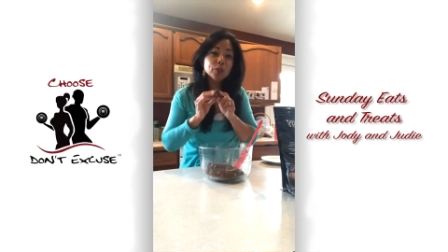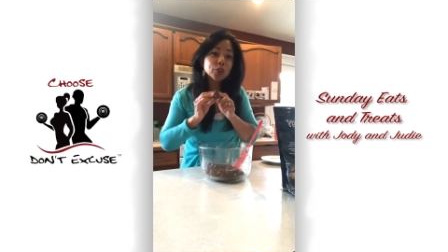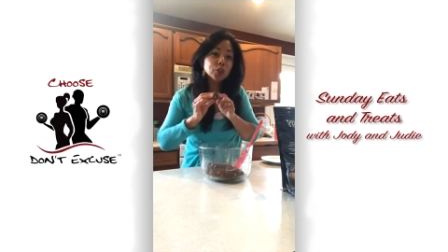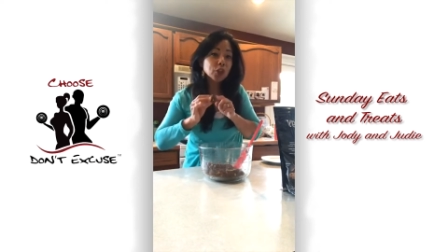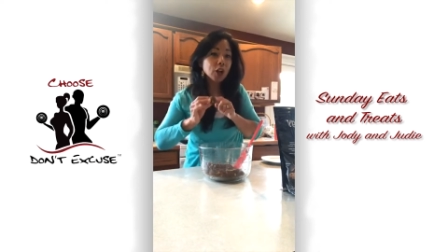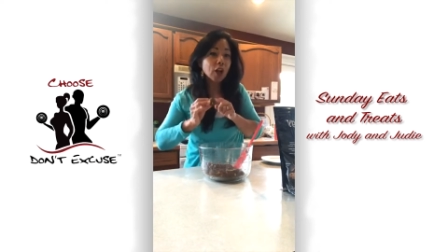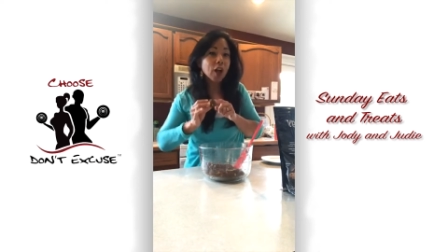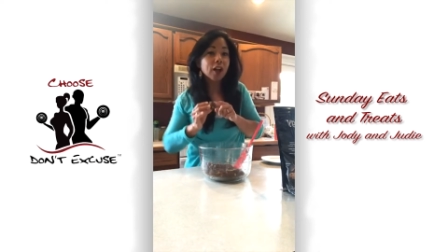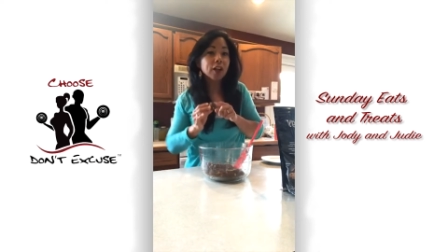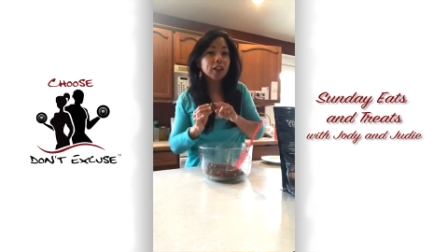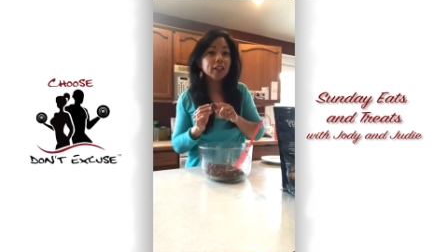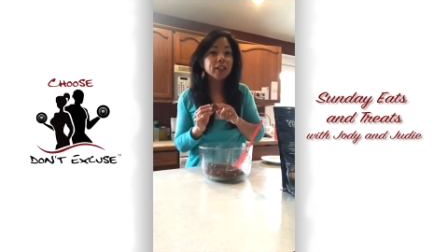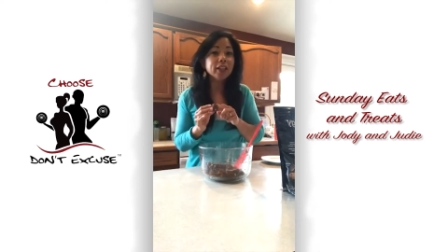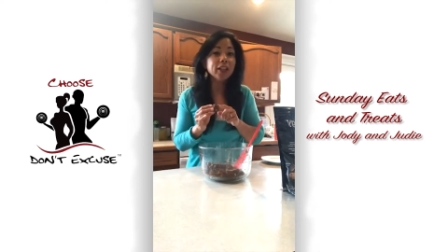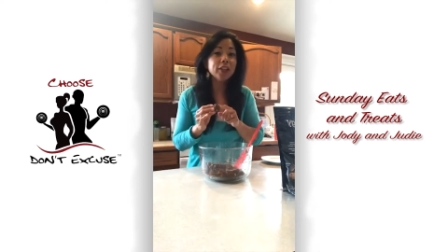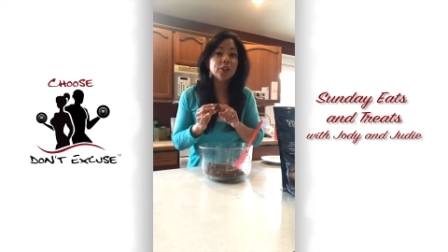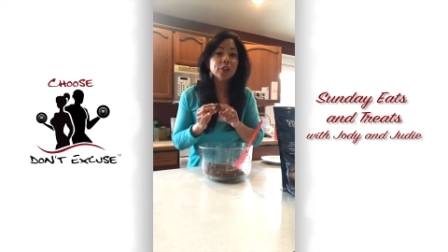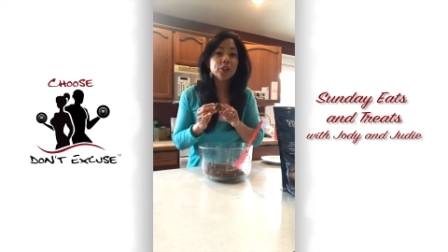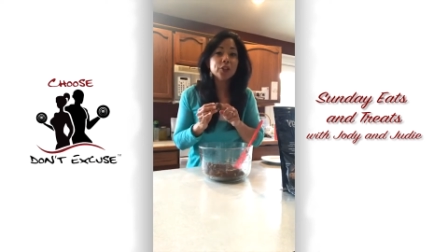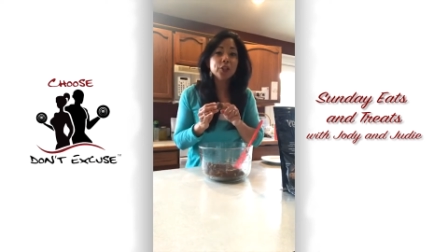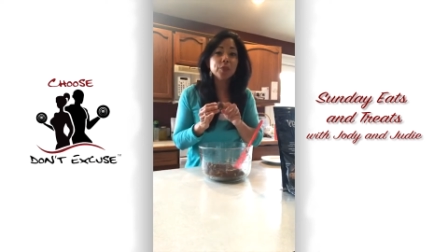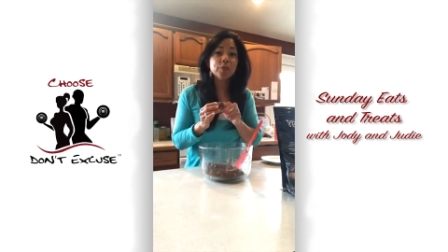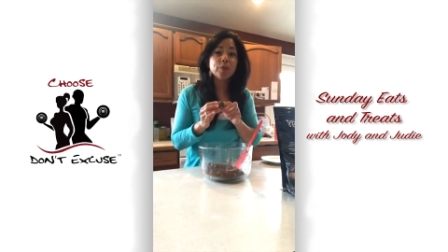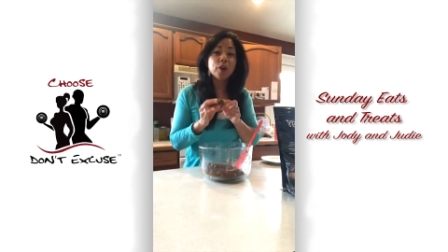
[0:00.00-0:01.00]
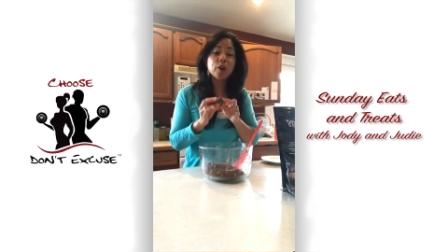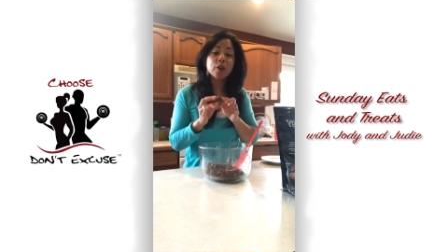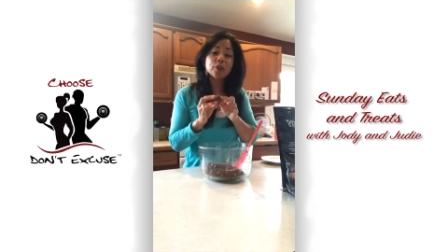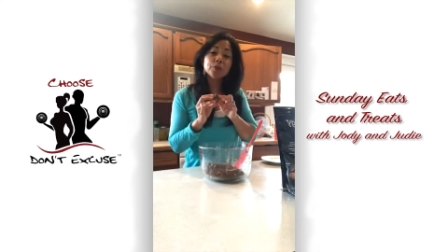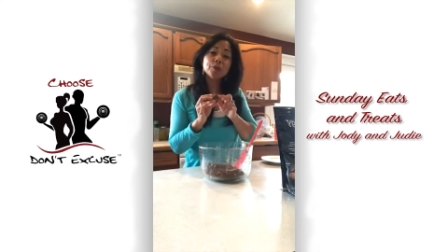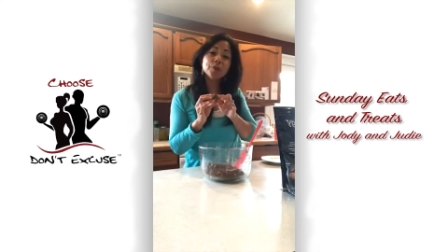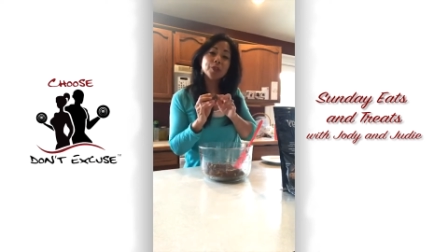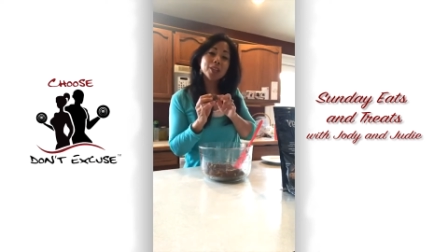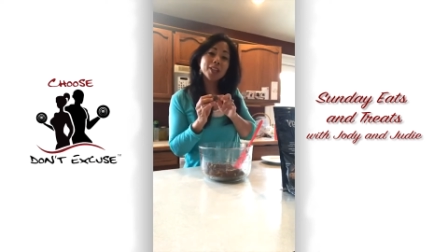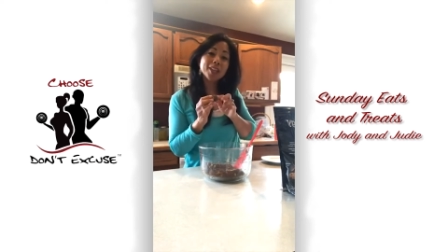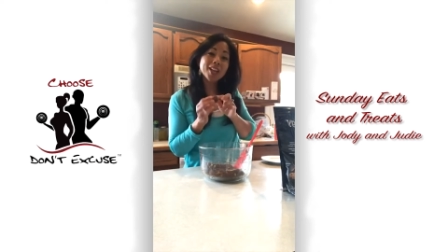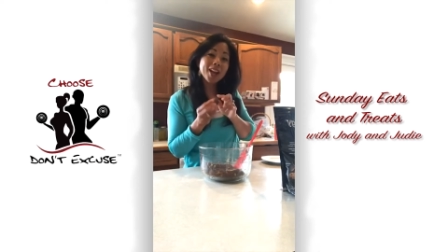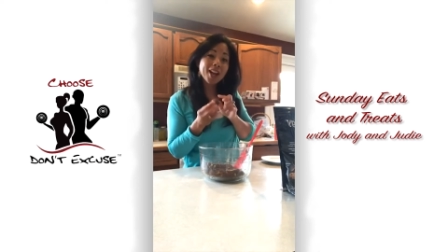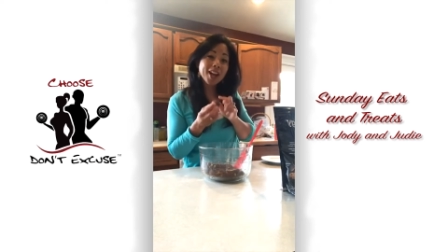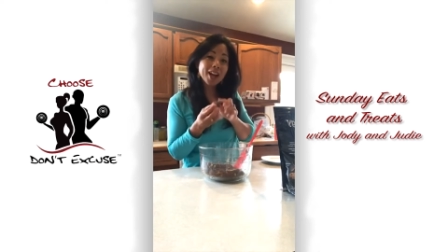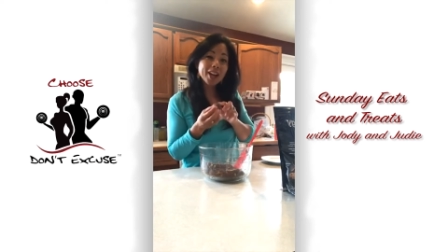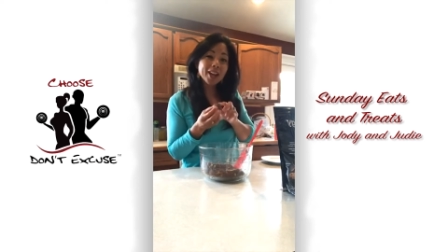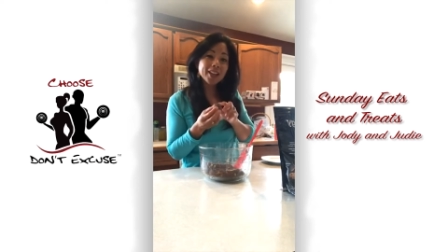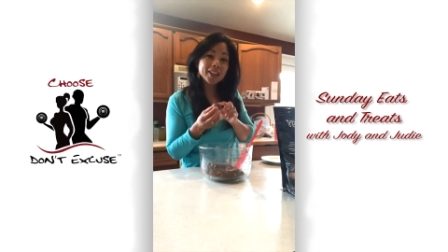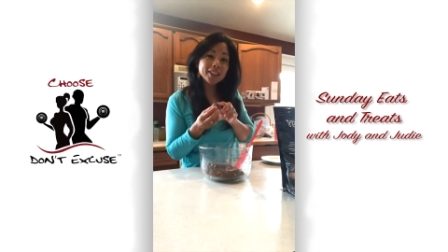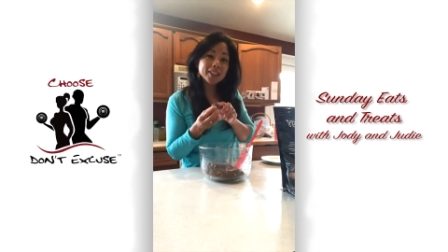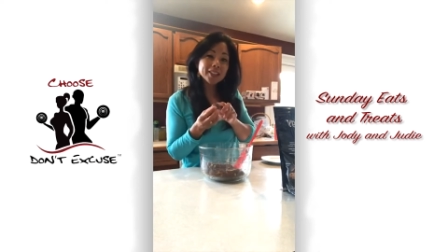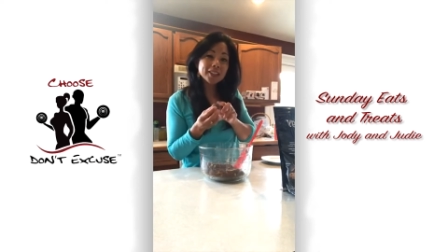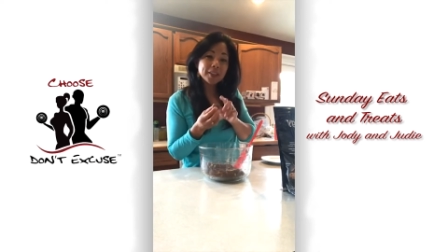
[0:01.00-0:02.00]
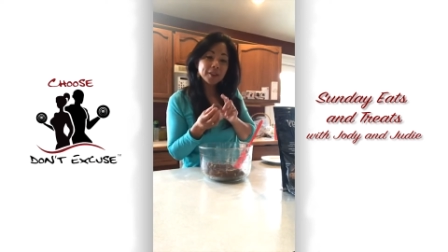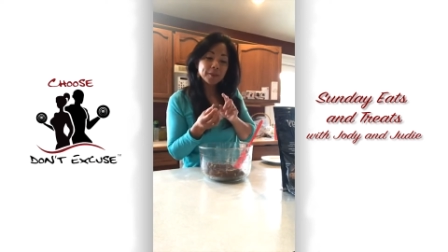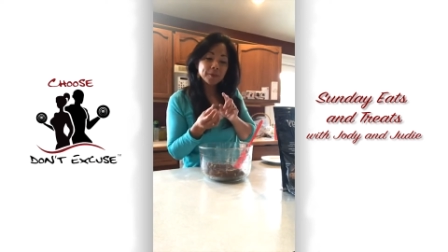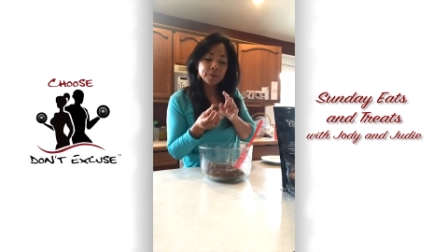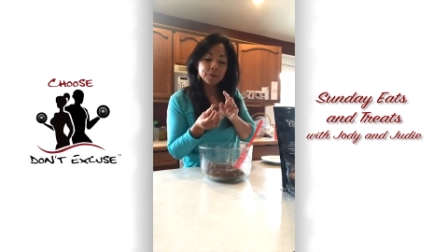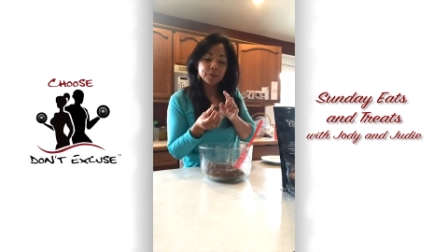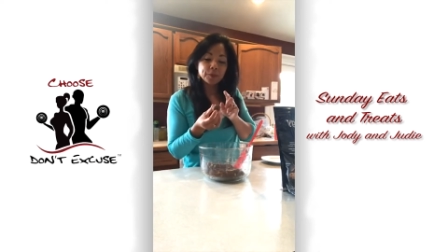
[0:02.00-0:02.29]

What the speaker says: chocolate energy balls because